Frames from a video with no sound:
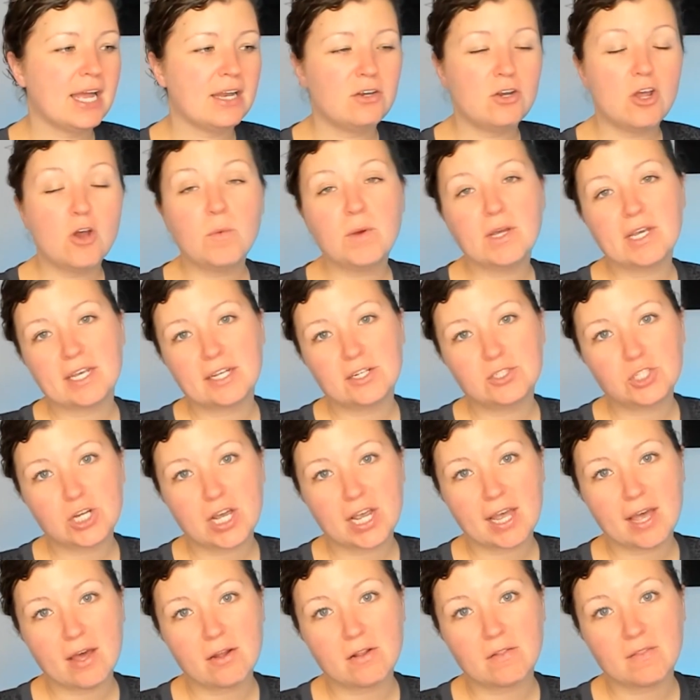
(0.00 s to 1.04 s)
and no one can
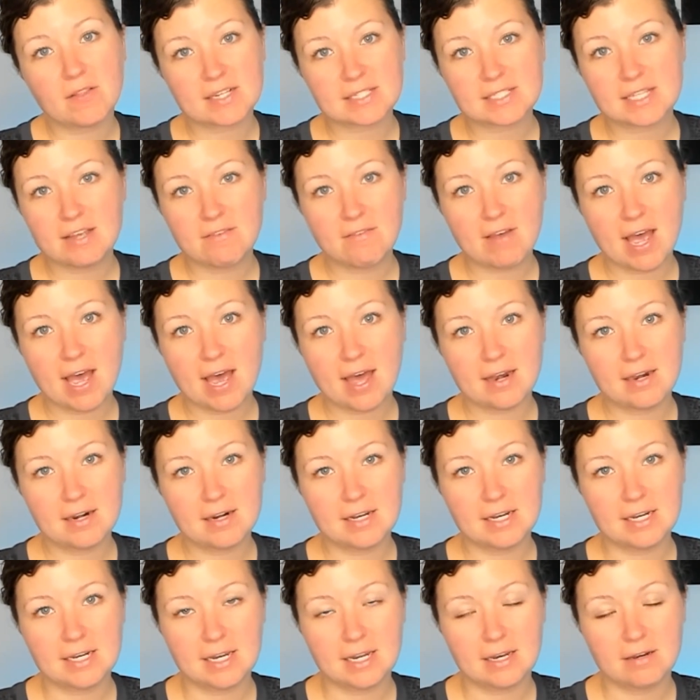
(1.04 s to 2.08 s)
check out unless they've
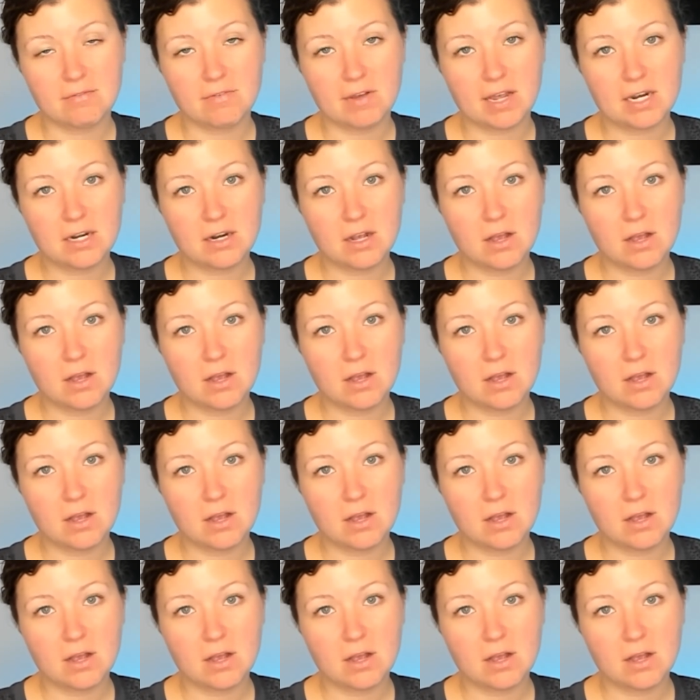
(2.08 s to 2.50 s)
added an invite